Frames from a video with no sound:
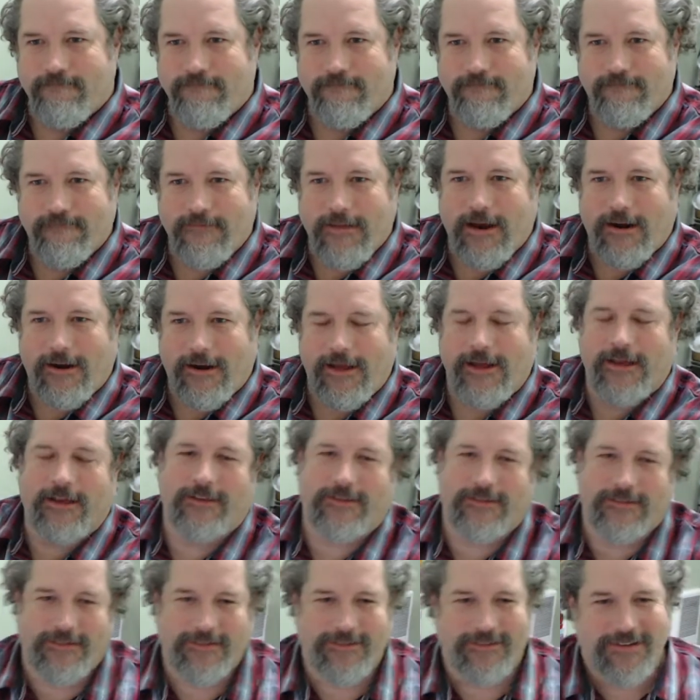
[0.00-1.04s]
it
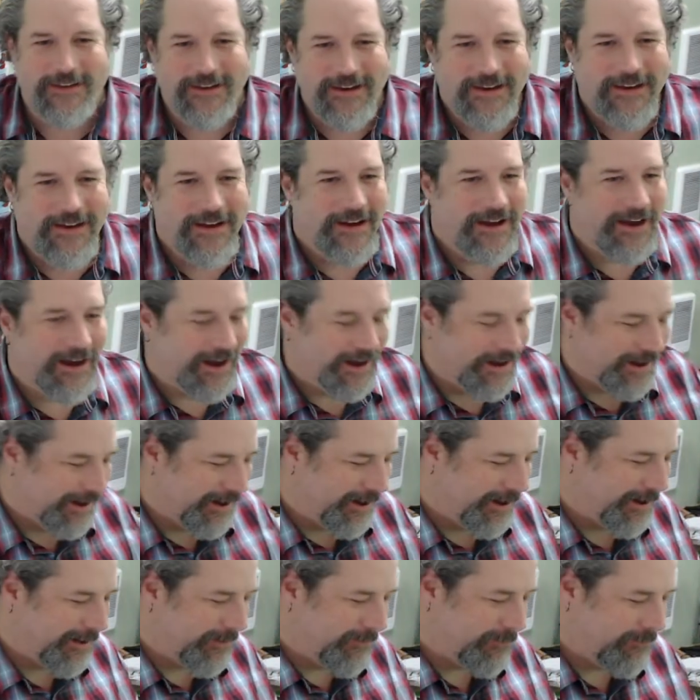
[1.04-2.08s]
is.
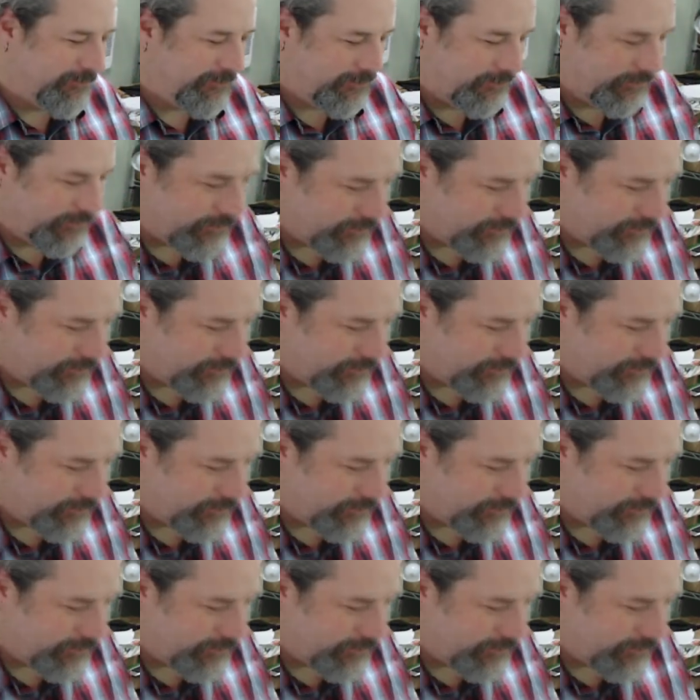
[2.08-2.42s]
Um,